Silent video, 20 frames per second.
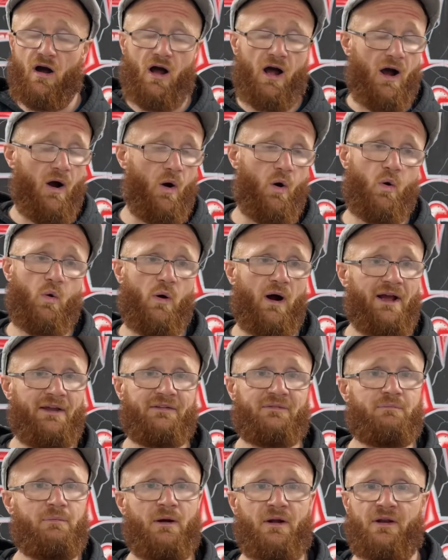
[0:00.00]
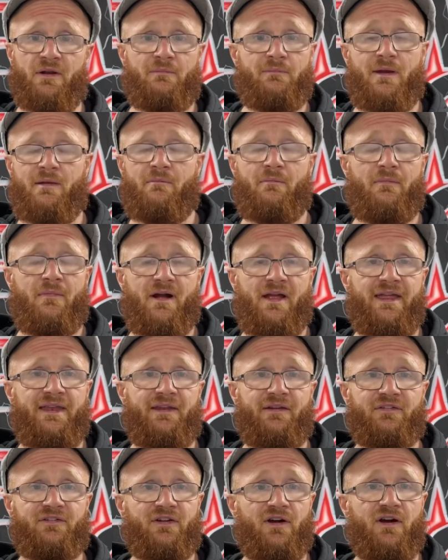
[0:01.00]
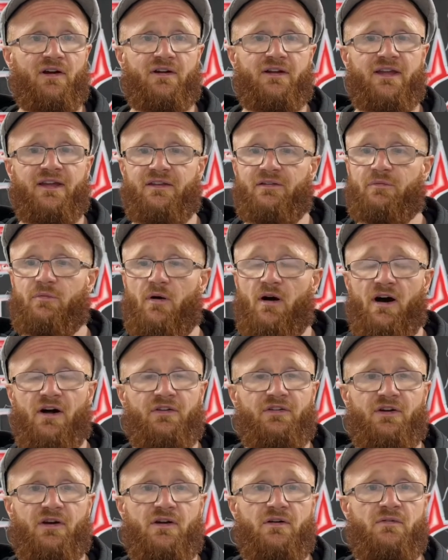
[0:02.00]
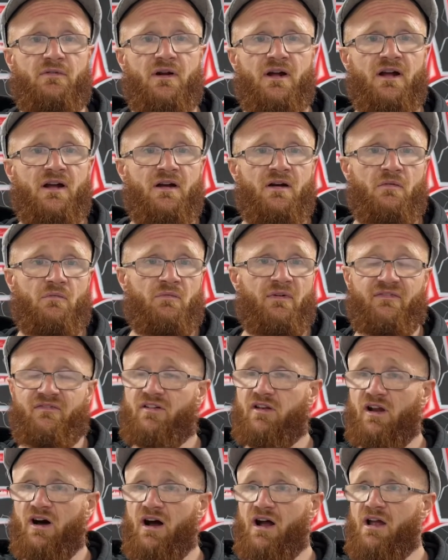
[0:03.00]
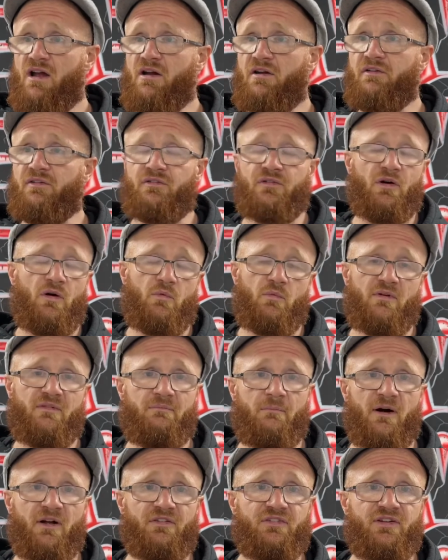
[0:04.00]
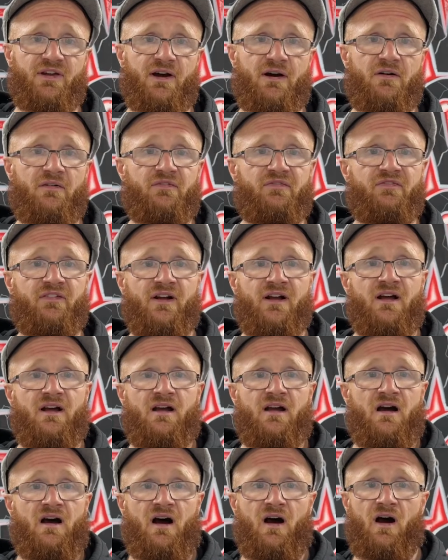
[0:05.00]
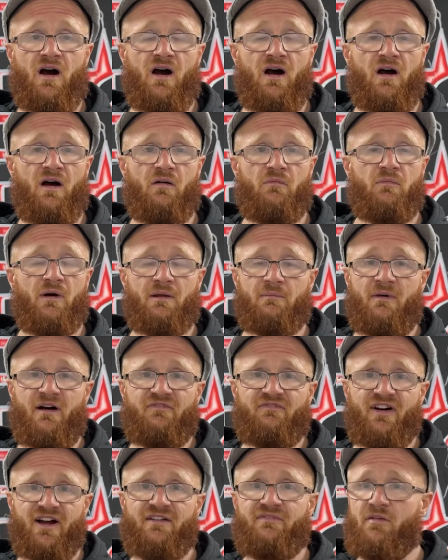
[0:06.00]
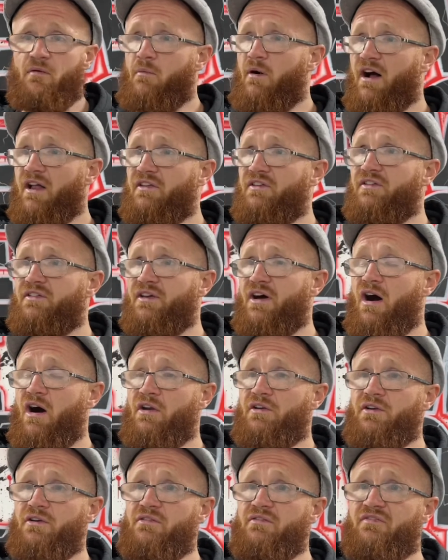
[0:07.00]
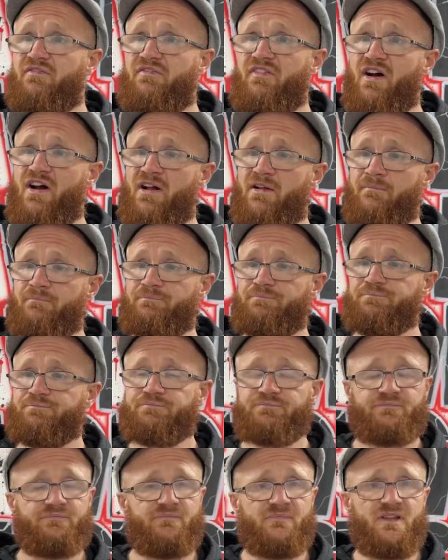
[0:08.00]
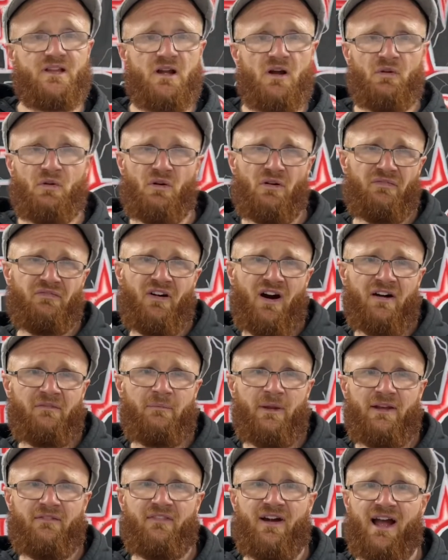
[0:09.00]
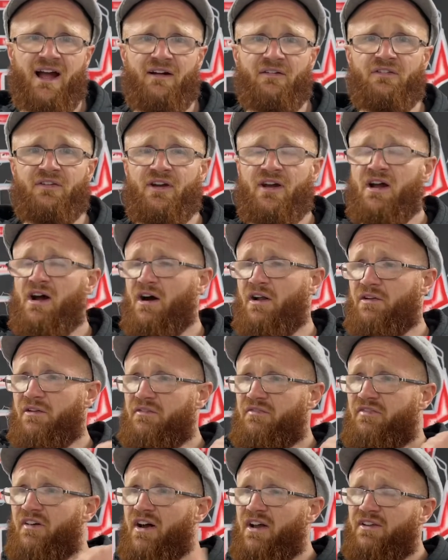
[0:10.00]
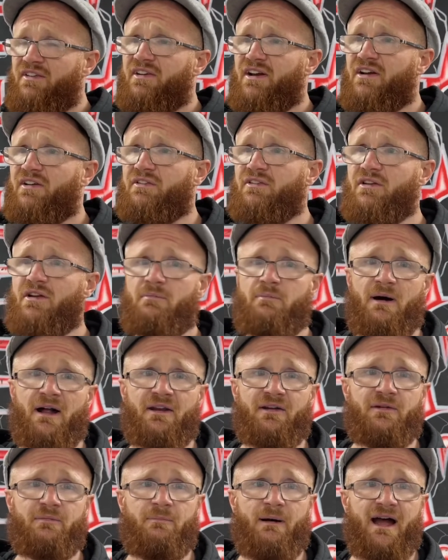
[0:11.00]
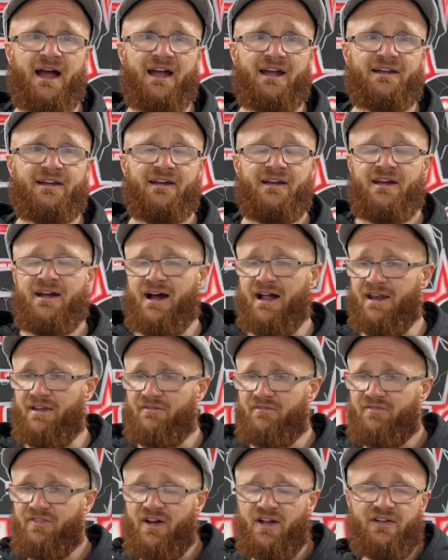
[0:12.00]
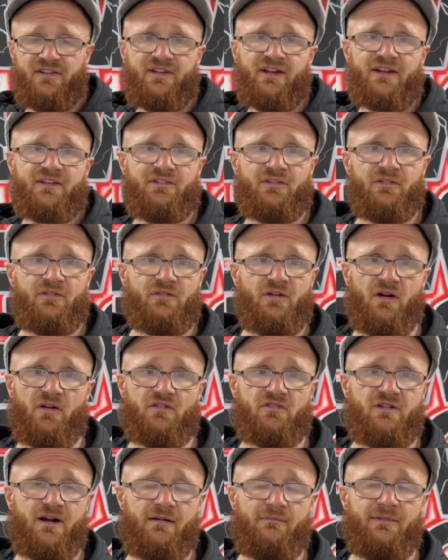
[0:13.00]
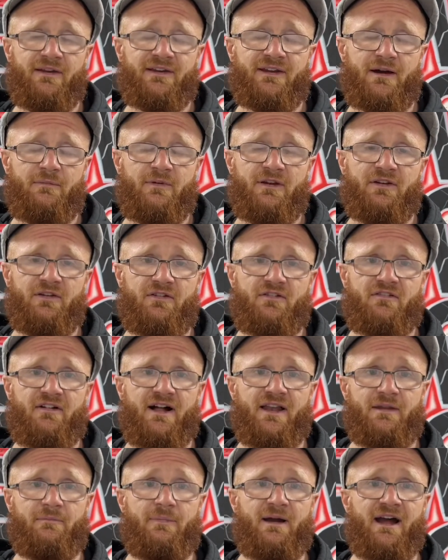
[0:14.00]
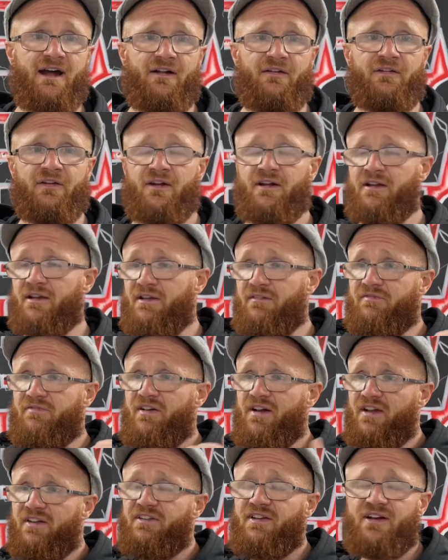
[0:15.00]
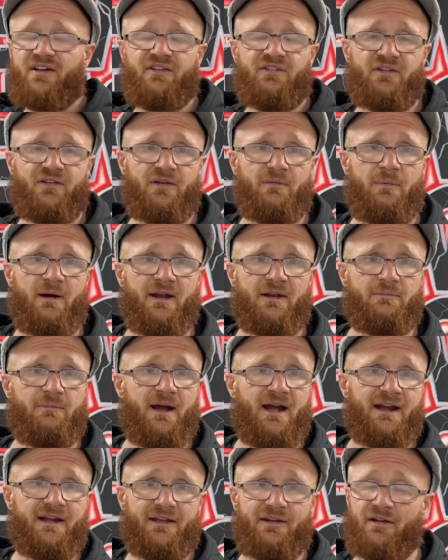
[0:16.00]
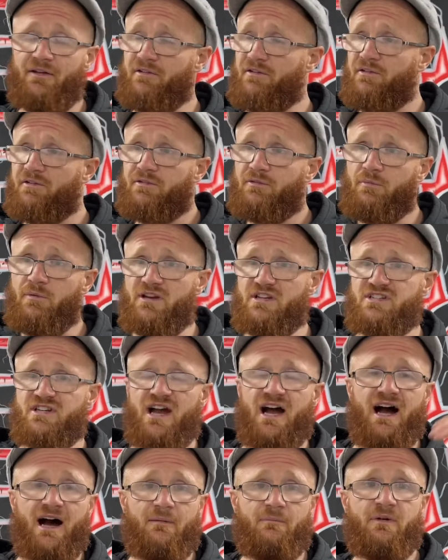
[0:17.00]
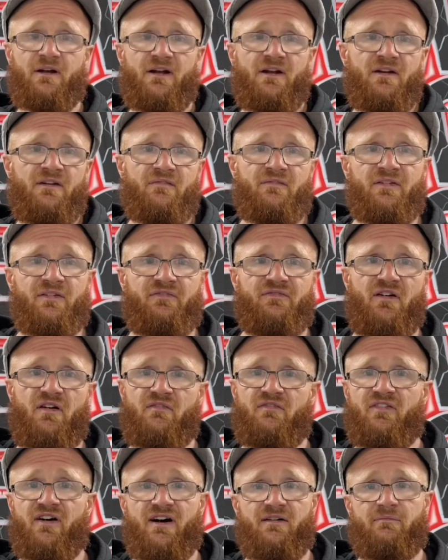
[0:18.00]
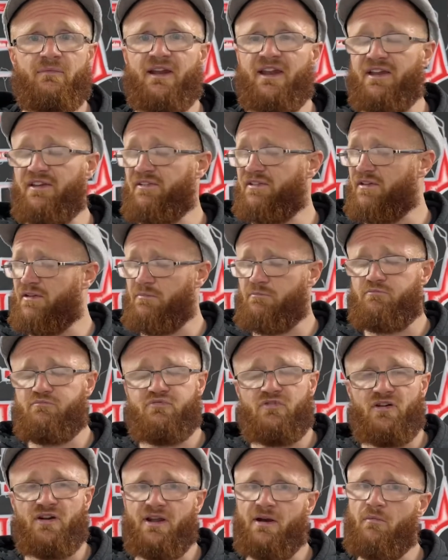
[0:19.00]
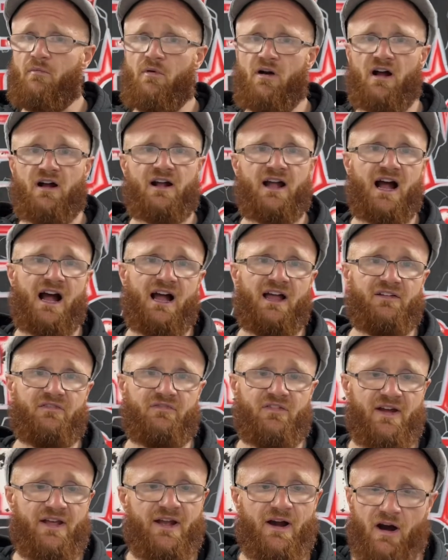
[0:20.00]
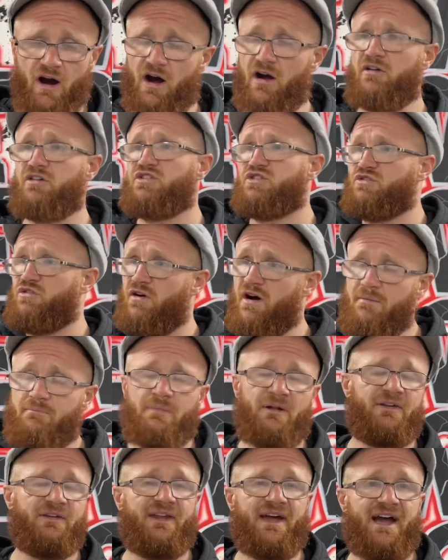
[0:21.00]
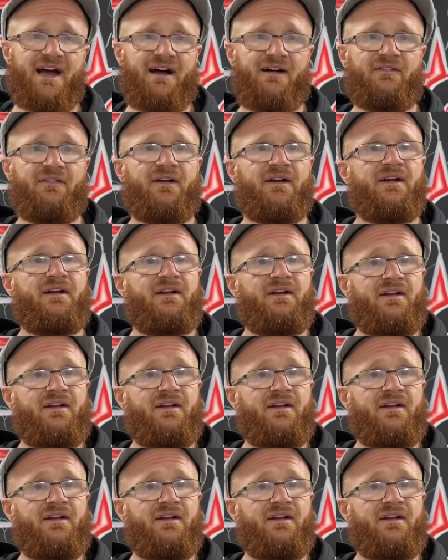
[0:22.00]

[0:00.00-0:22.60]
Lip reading: Always putting them in the circuits, what I do with clients or with myself. One of my favourite ones, I do a 5-minute round. I do 30 seconds on the punch bag, and then 30 seconds on a grappling dummy, do a ground and pound. Then 30 seconds on the punch bag, and I'll just switch it up for the full 5 minutes. It's a brilliant workout. It's very hard because you're up and down.